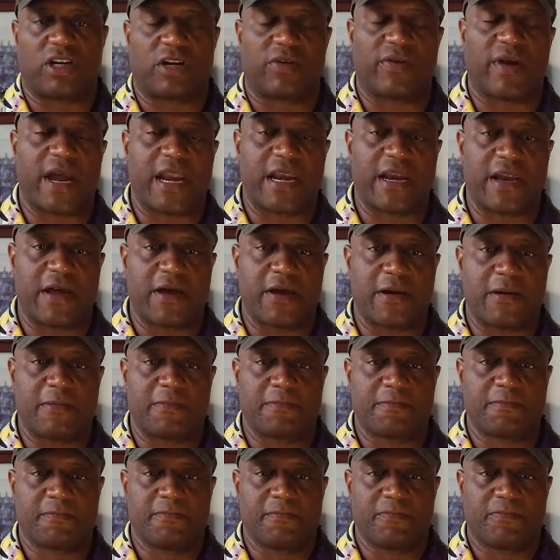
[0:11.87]
right now.
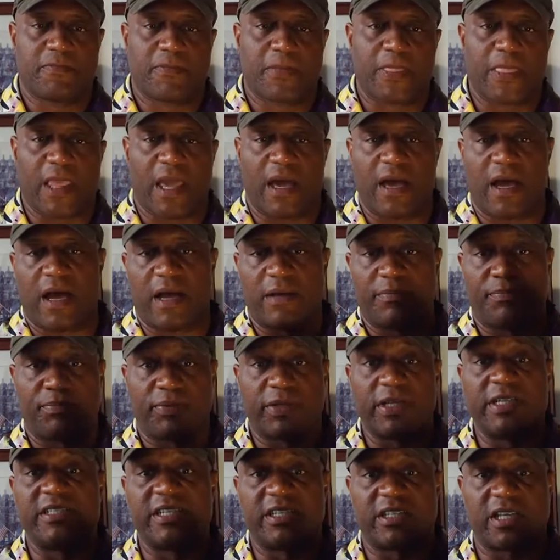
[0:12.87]

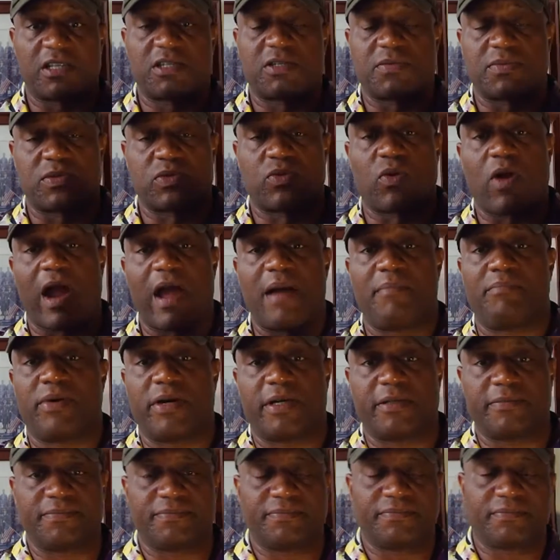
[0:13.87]
Please hit that subscribe
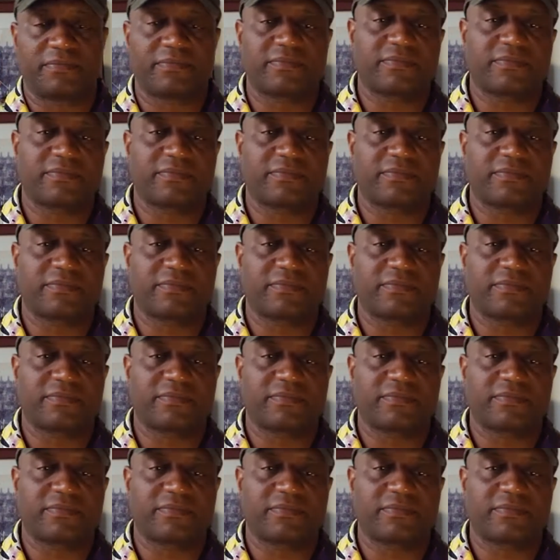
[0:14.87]
button.